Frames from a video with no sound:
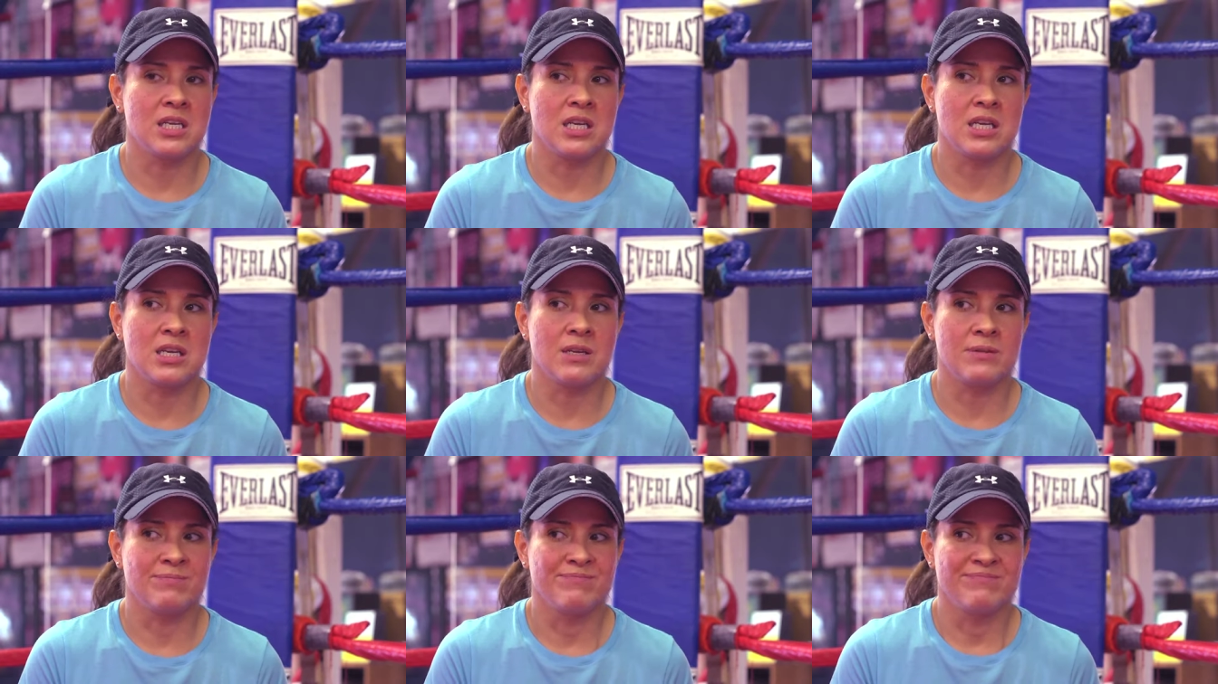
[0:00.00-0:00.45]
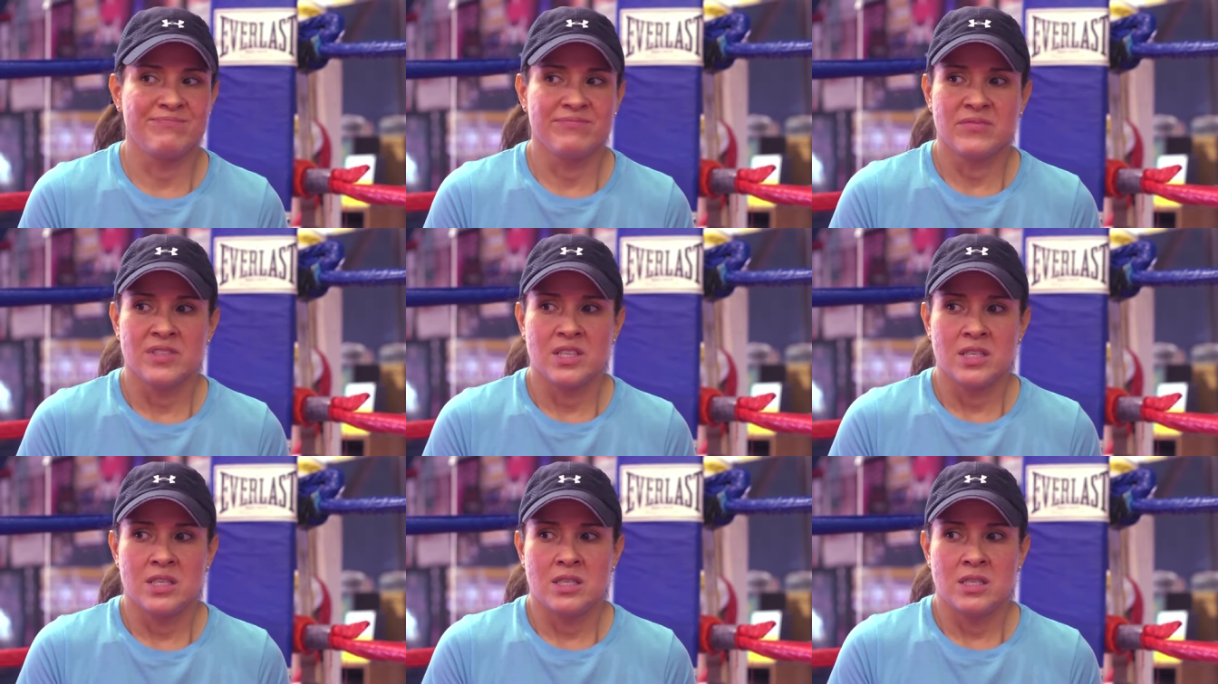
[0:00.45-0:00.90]
like
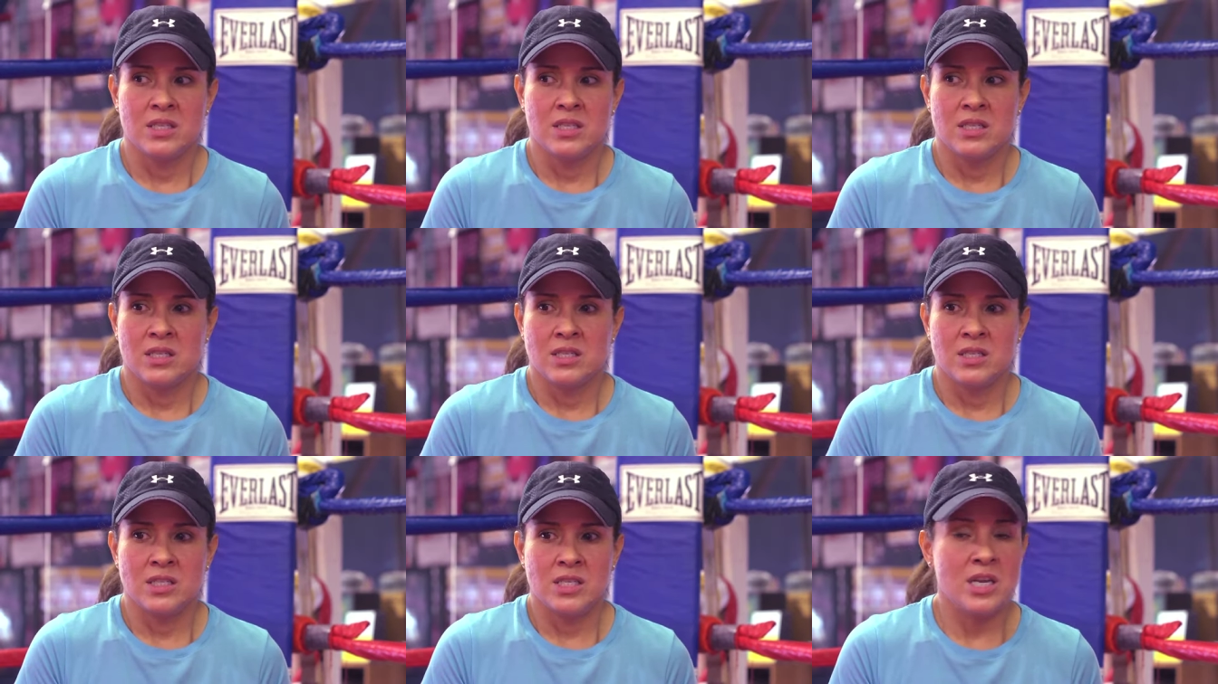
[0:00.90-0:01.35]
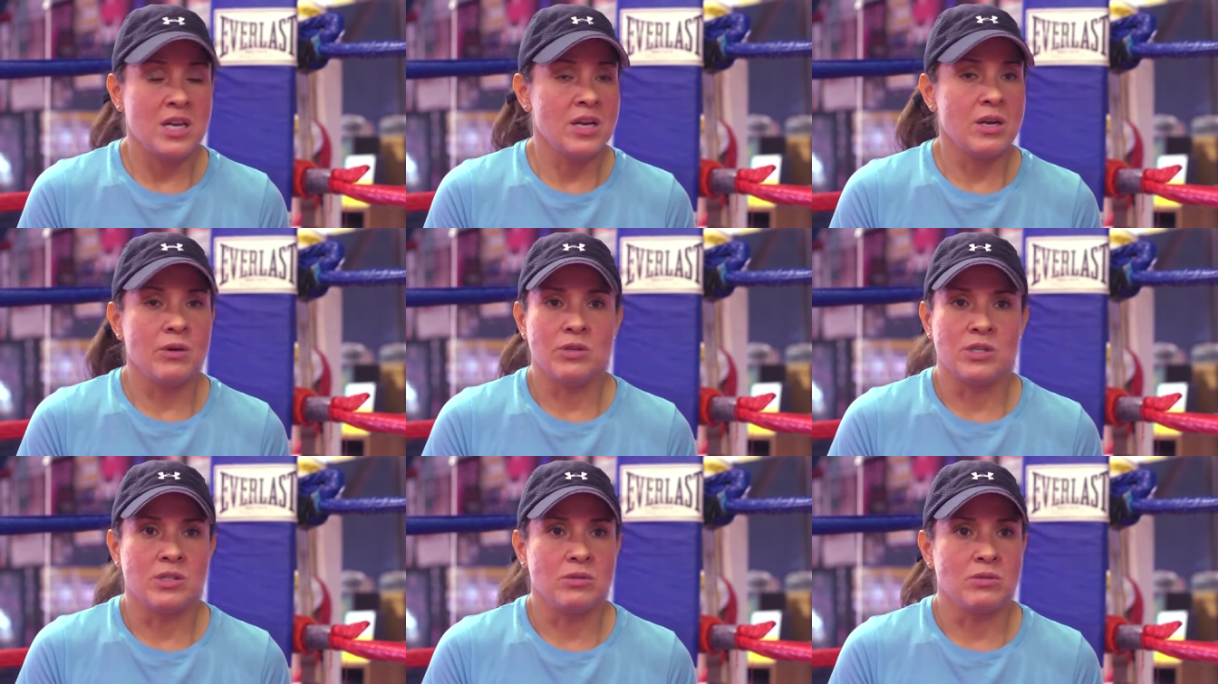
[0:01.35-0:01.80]
she
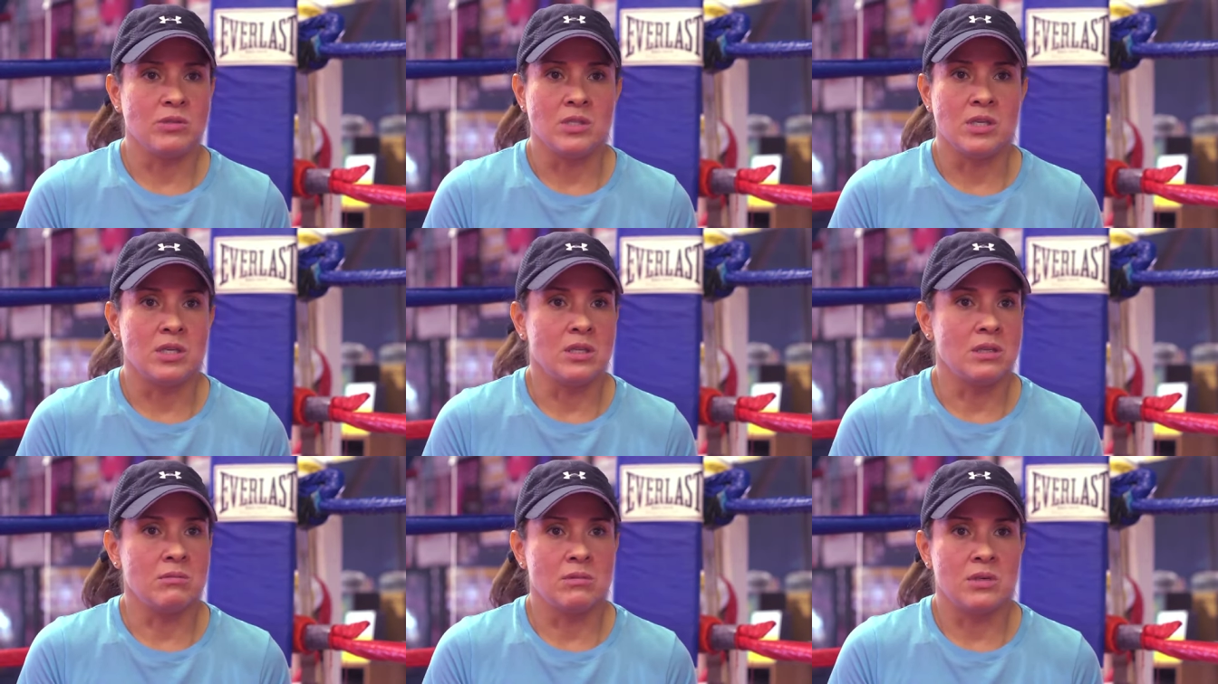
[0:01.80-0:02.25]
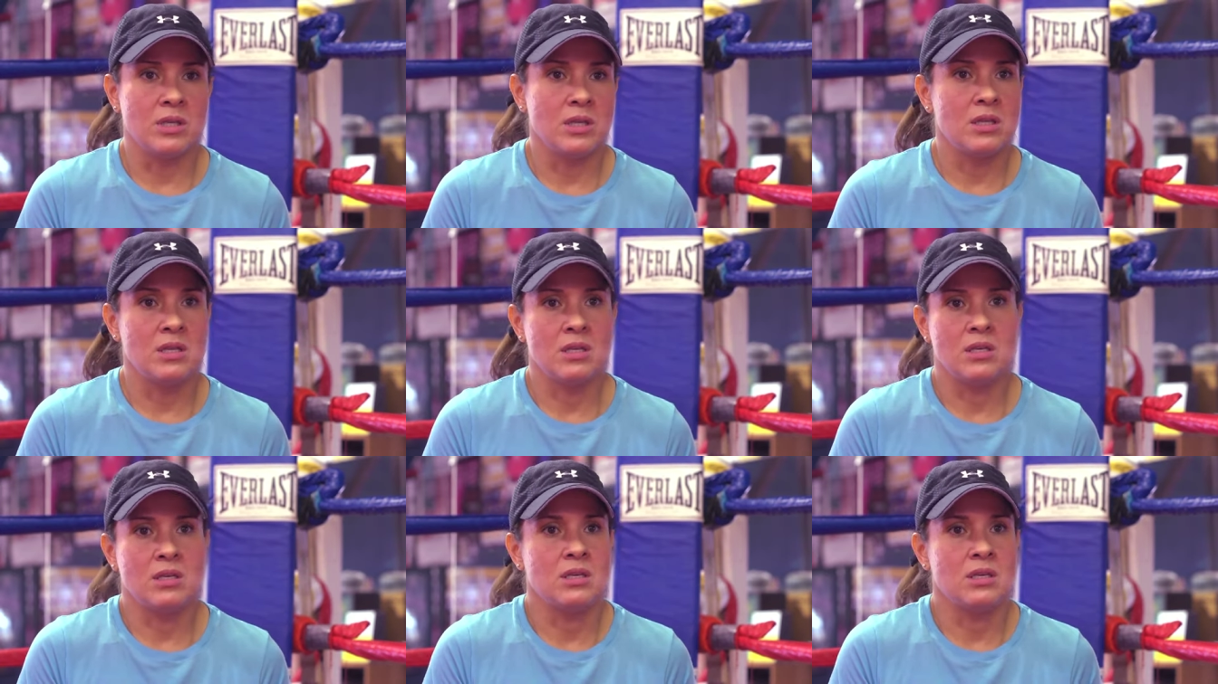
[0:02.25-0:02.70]
didn't know what she was dealing with.